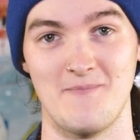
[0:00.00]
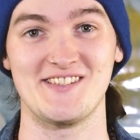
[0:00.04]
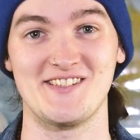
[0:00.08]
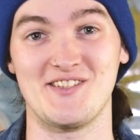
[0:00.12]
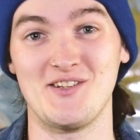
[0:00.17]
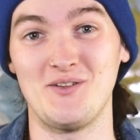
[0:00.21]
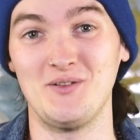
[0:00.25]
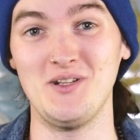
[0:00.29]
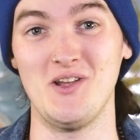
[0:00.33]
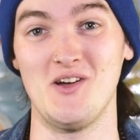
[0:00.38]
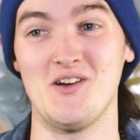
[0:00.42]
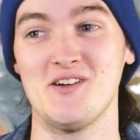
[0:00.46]

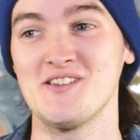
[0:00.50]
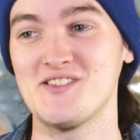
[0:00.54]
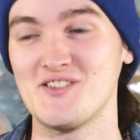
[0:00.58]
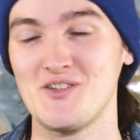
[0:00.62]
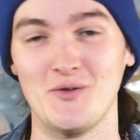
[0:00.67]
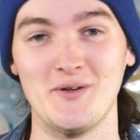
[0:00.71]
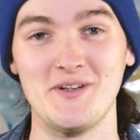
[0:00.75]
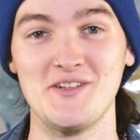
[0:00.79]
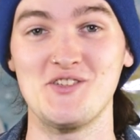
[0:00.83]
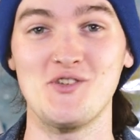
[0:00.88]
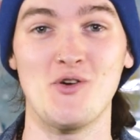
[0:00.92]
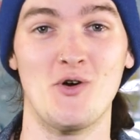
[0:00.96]
So long
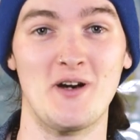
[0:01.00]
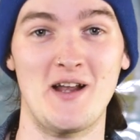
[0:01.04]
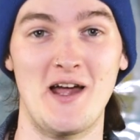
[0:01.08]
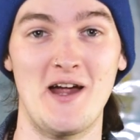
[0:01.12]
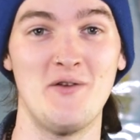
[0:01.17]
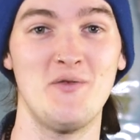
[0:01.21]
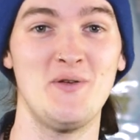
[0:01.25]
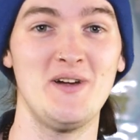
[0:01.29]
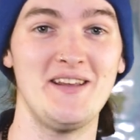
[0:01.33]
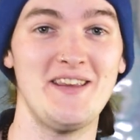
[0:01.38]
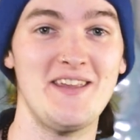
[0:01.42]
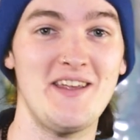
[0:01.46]
story short, I
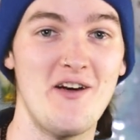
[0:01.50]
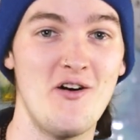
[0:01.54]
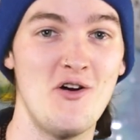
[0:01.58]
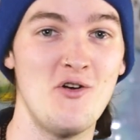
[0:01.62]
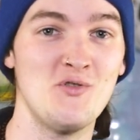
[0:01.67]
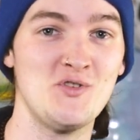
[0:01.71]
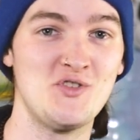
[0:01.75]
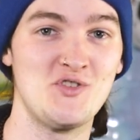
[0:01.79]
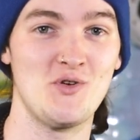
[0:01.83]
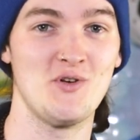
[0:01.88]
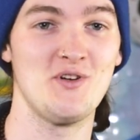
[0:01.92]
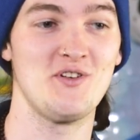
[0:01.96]
really
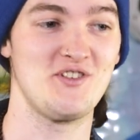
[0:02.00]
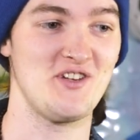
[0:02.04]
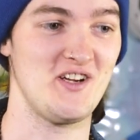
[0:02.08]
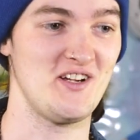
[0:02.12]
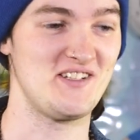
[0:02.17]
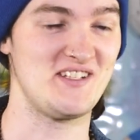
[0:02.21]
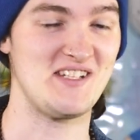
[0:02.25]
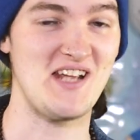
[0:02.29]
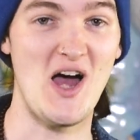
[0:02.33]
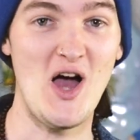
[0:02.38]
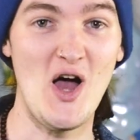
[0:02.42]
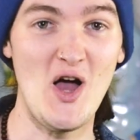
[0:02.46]
owe George a
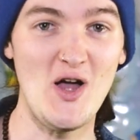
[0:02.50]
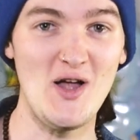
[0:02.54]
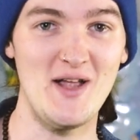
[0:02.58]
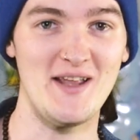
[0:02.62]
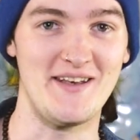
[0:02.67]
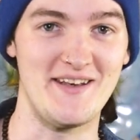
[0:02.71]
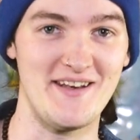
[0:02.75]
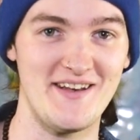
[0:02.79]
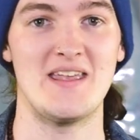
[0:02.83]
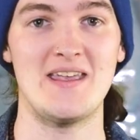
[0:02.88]
ton.